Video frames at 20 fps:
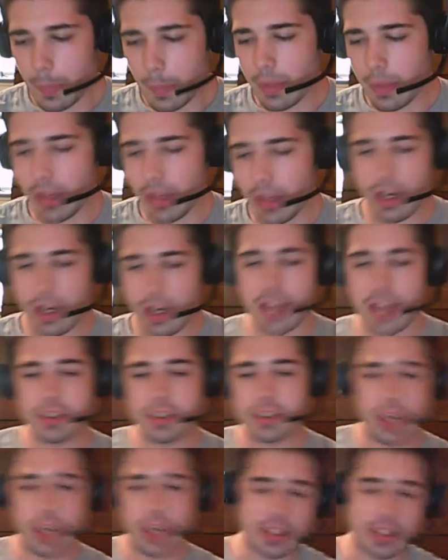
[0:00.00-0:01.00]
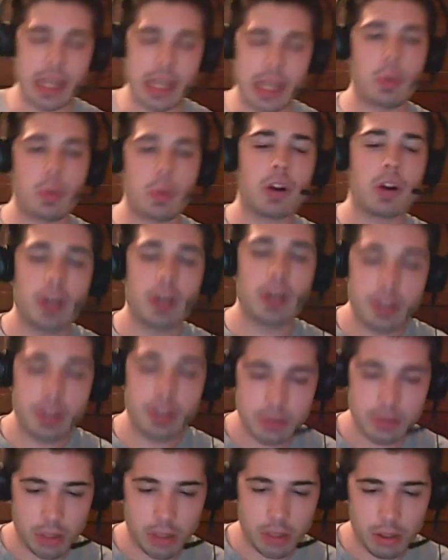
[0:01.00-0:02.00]
and then as the game went on,
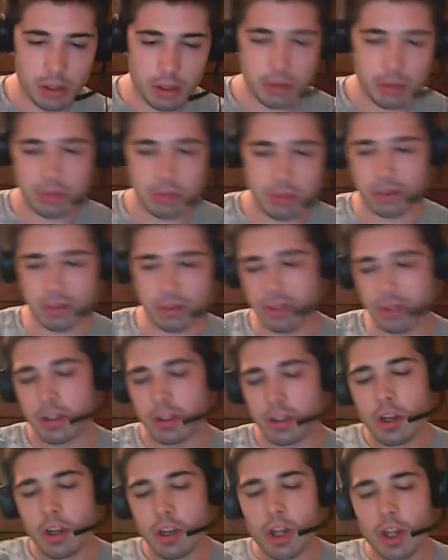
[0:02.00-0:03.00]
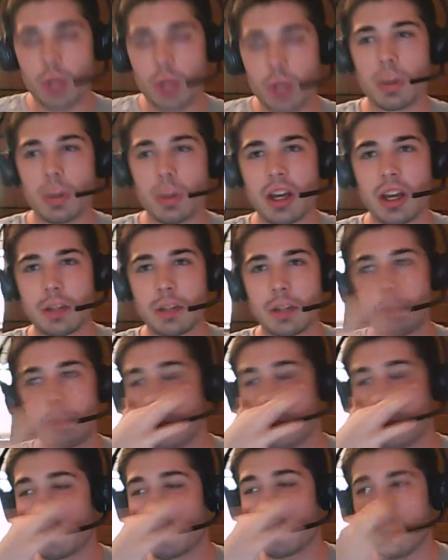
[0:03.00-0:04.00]
you unlocked
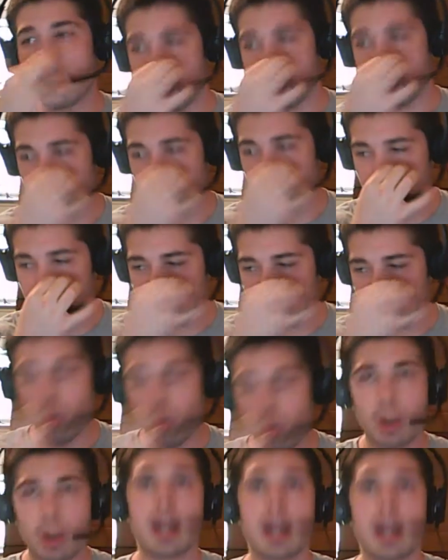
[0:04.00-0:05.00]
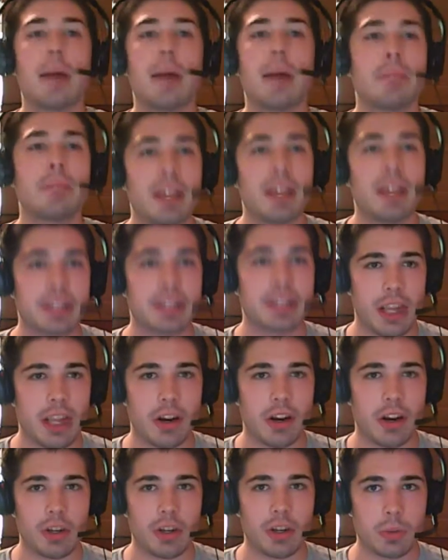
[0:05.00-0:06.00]
bigger areas, more complex
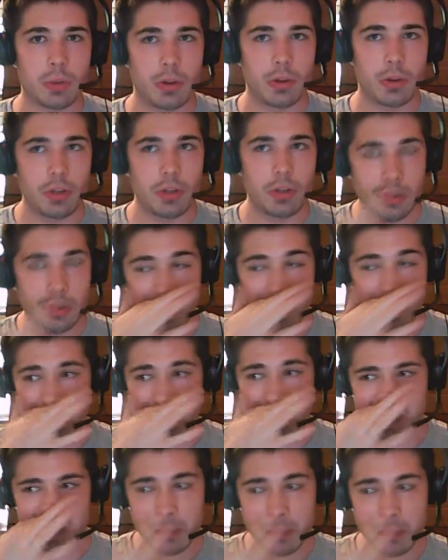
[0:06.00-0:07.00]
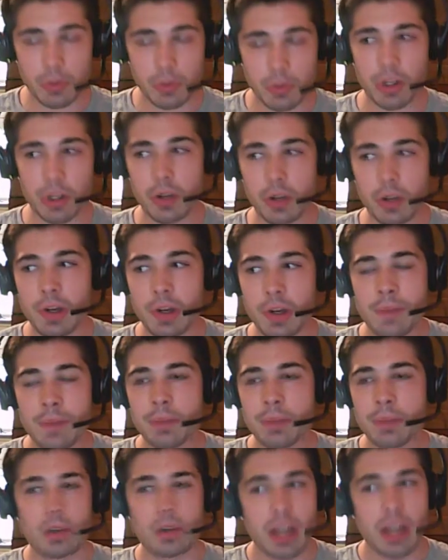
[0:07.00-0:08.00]
areas where you couldn't just do anything simple. You know,
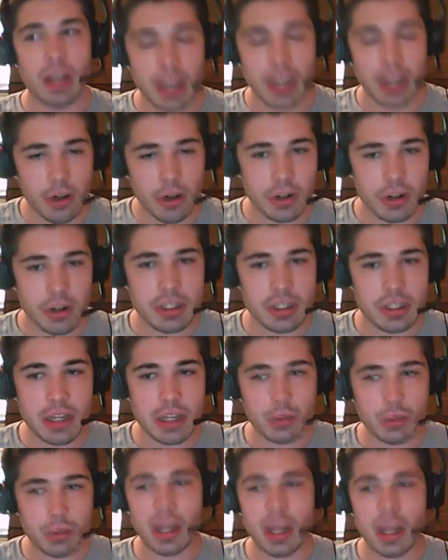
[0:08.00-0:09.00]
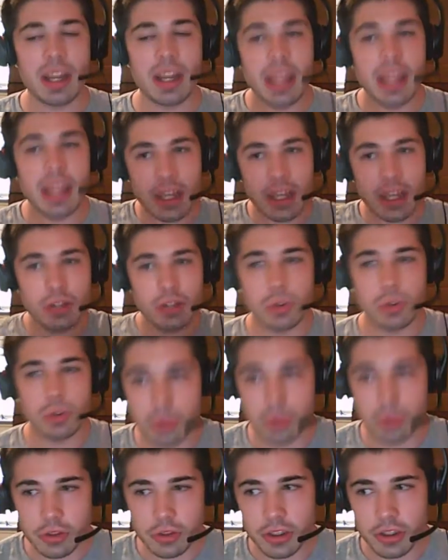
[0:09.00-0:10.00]
there are a lot of areas that there were a lot of
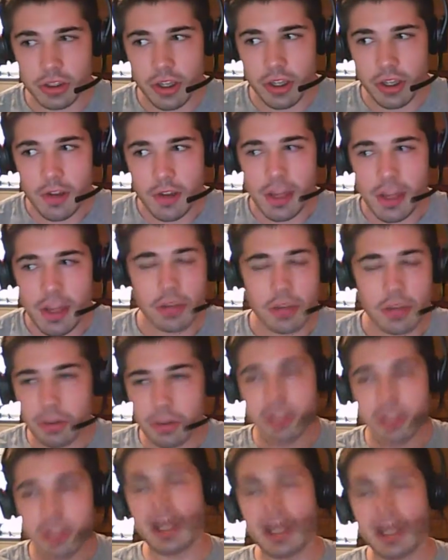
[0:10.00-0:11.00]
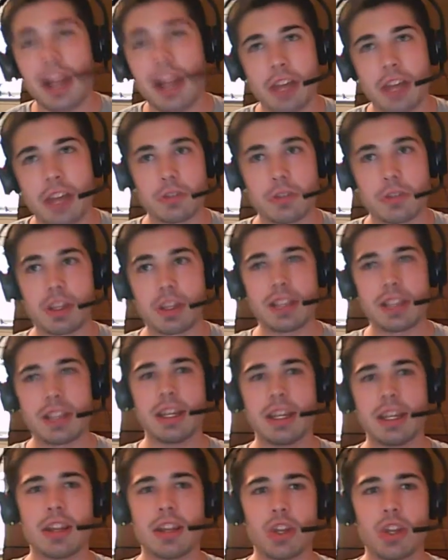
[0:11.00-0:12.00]
hills, and there were just a lot of extra things
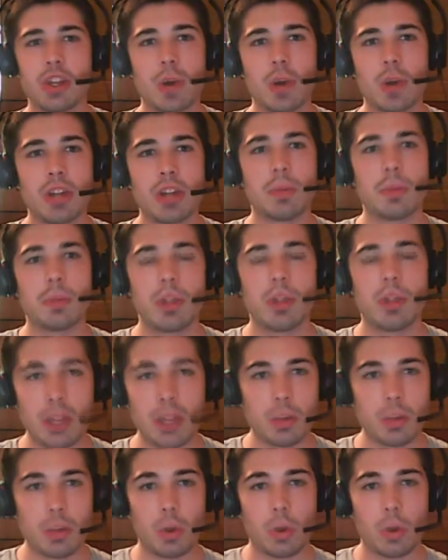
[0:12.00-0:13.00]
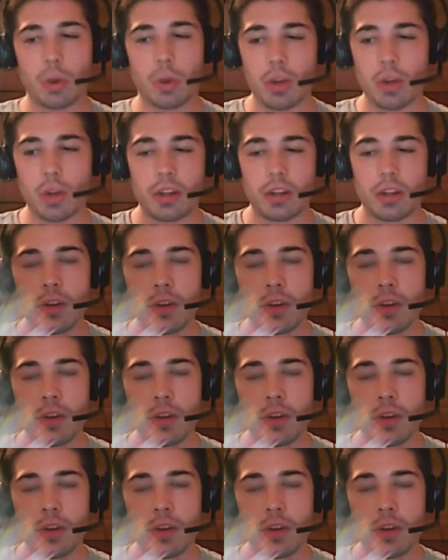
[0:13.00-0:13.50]
in it that you had to work with